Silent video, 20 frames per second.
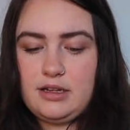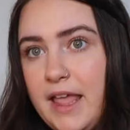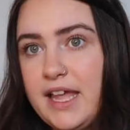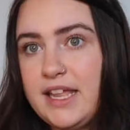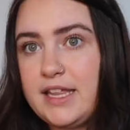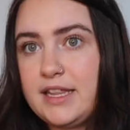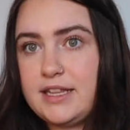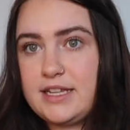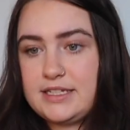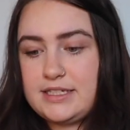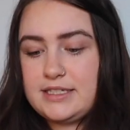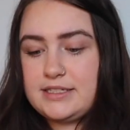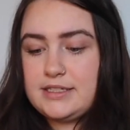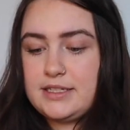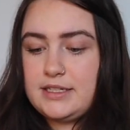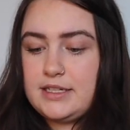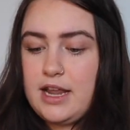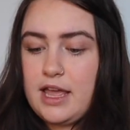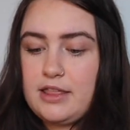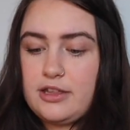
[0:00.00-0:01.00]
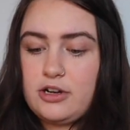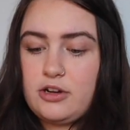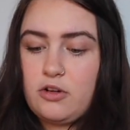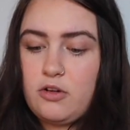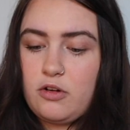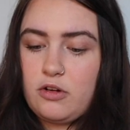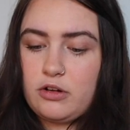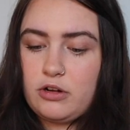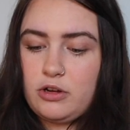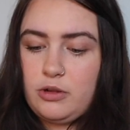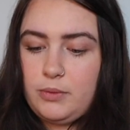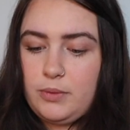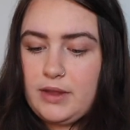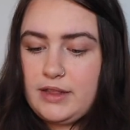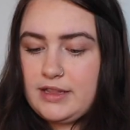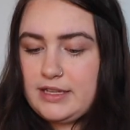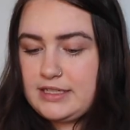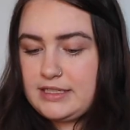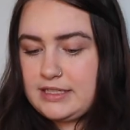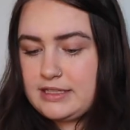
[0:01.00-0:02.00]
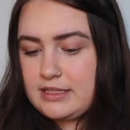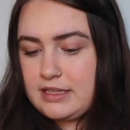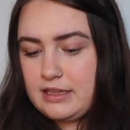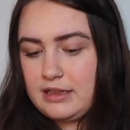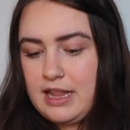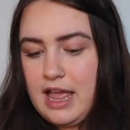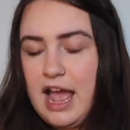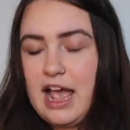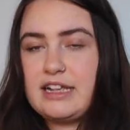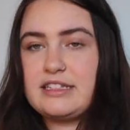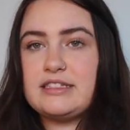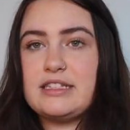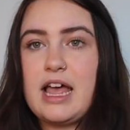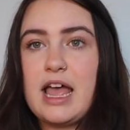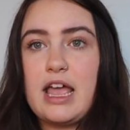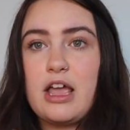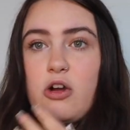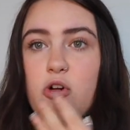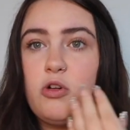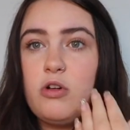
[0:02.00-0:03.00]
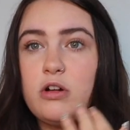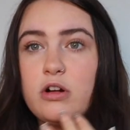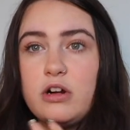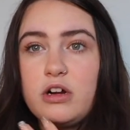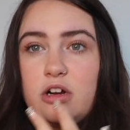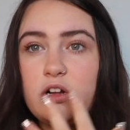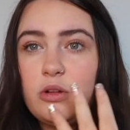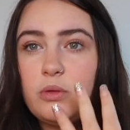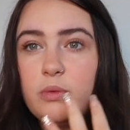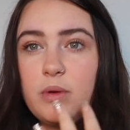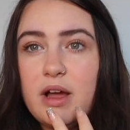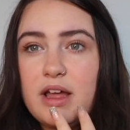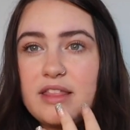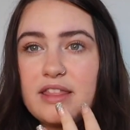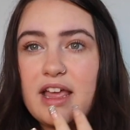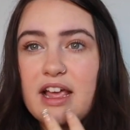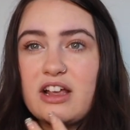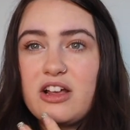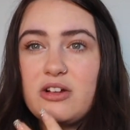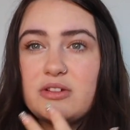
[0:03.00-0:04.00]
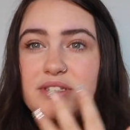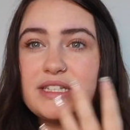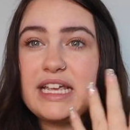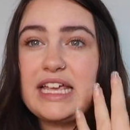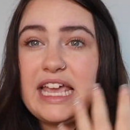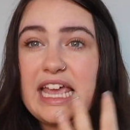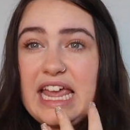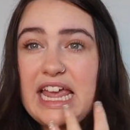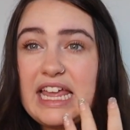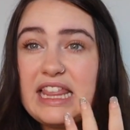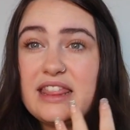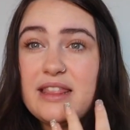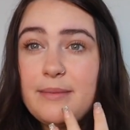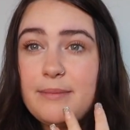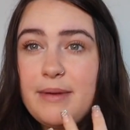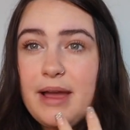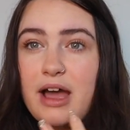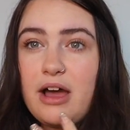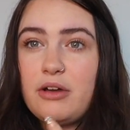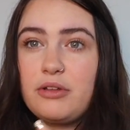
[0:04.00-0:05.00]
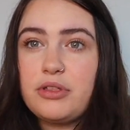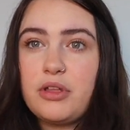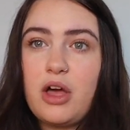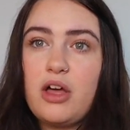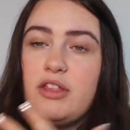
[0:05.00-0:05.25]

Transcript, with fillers: And this is another oral one. This is the last like oral one that goes like in the mouth.